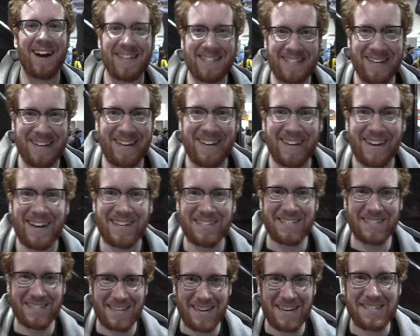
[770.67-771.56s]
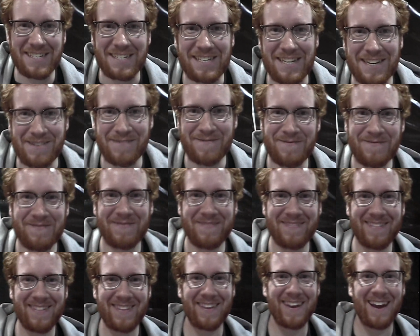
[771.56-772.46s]
I did it. I just kissed him.
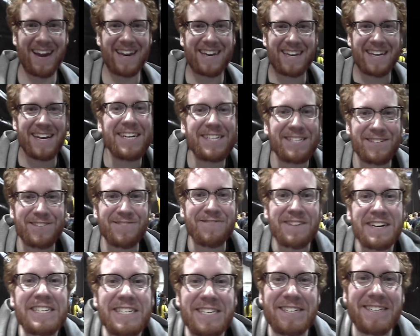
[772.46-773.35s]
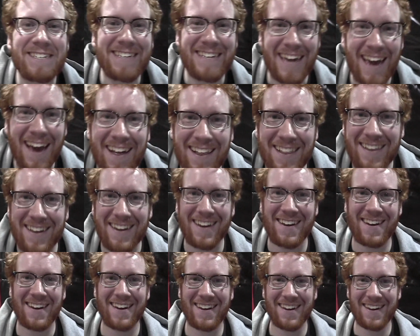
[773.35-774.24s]
I kissed Richard
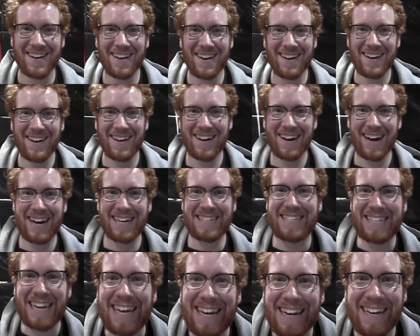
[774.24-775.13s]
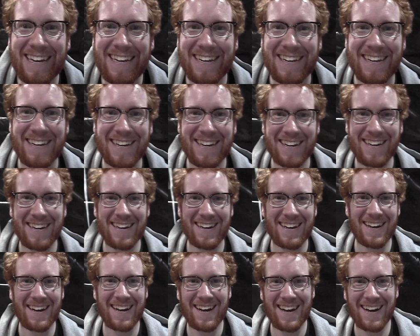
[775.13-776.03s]
Kelly. I did it.
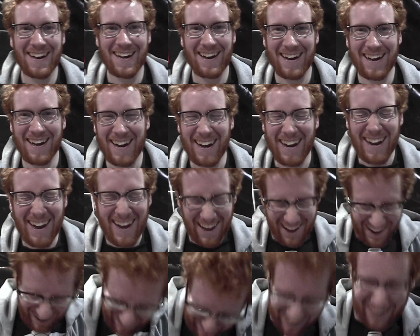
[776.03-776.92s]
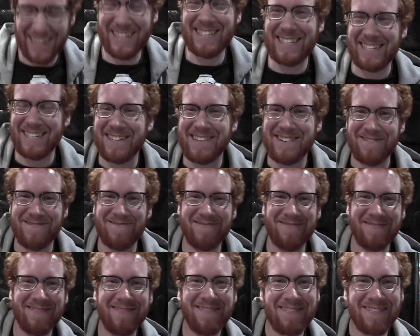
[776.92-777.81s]
Awesome.
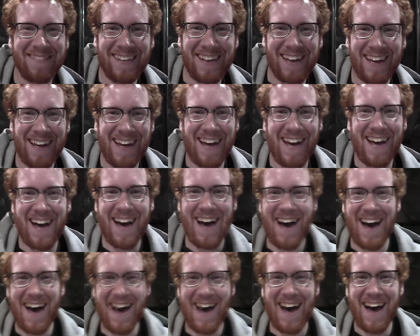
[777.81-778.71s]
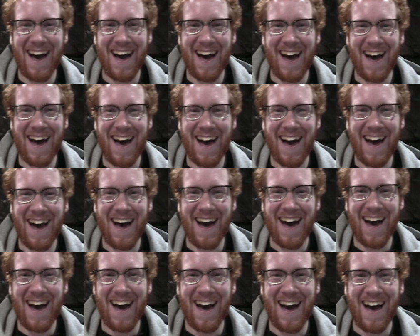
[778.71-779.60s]
I can
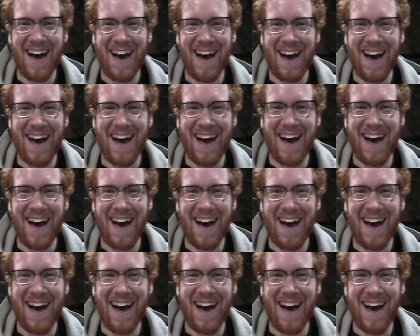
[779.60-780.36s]
die now.